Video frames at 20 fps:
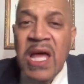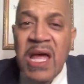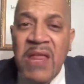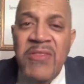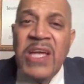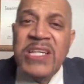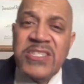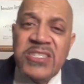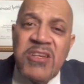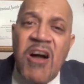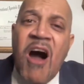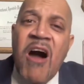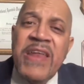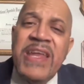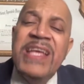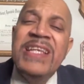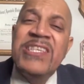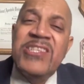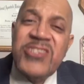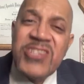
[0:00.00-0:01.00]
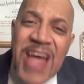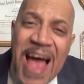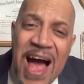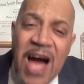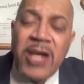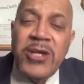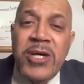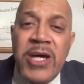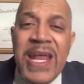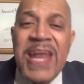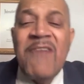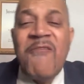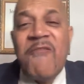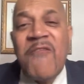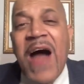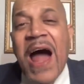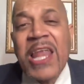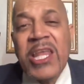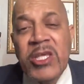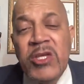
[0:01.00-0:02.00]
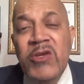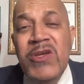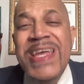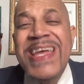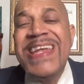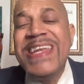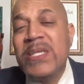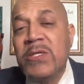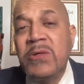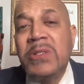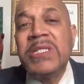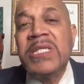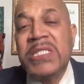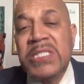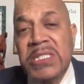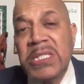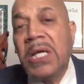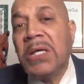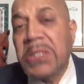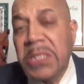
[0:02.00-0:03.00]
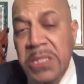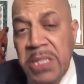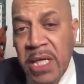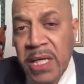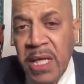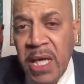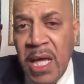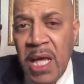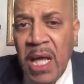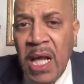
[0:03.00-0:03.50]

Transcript: They start in childhood and follow you into adulthood.